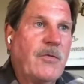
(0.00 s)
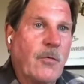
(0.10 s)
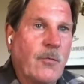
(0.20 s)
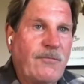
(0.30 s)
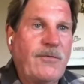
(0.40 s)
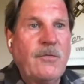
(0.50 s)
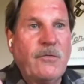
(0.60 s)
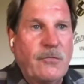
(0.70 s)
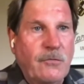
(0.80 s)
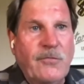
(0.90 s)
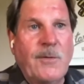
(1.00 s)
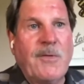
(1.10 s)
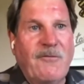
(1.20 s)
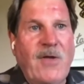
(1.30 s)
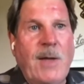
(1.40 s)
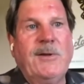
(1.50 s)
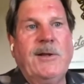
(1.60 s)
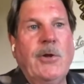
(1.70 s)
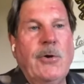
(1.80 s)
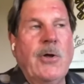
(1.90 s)
The griffins are from the family
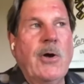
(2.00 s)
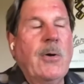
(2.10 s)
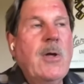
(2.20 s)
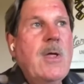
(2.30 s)
logo,